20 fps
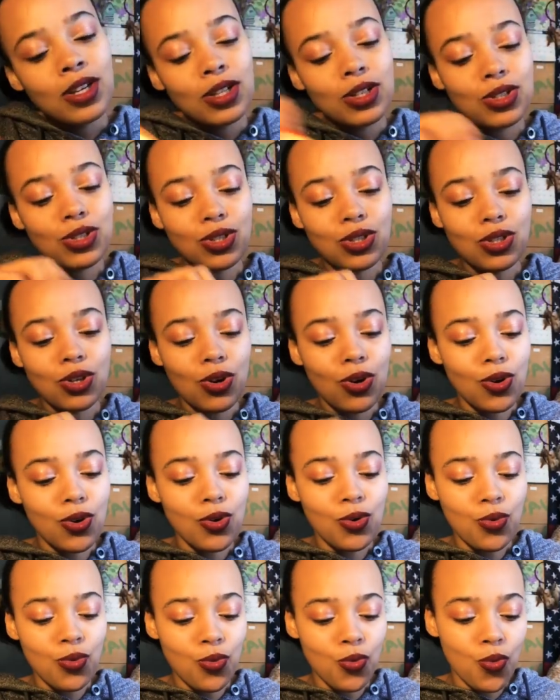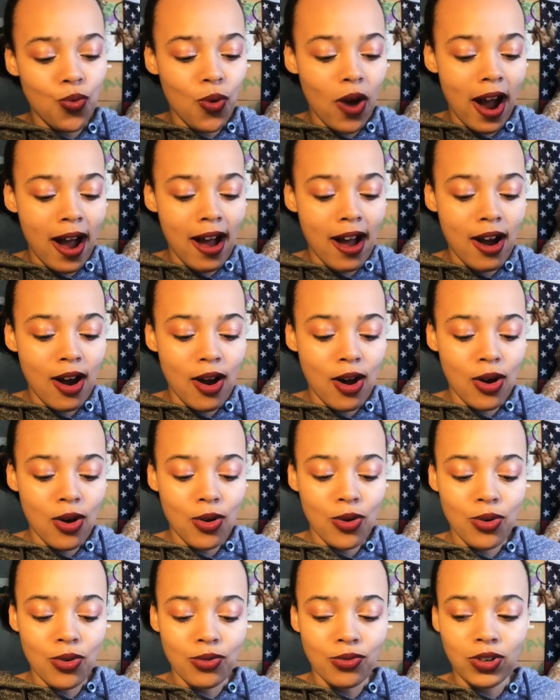So,
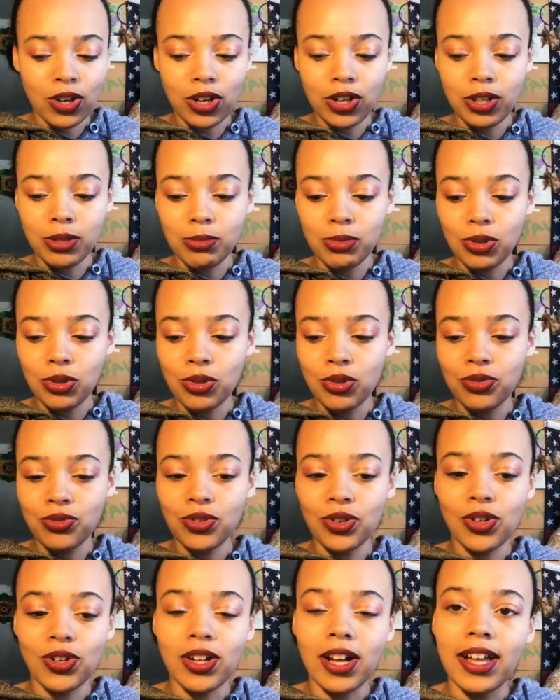wow, very beautiful.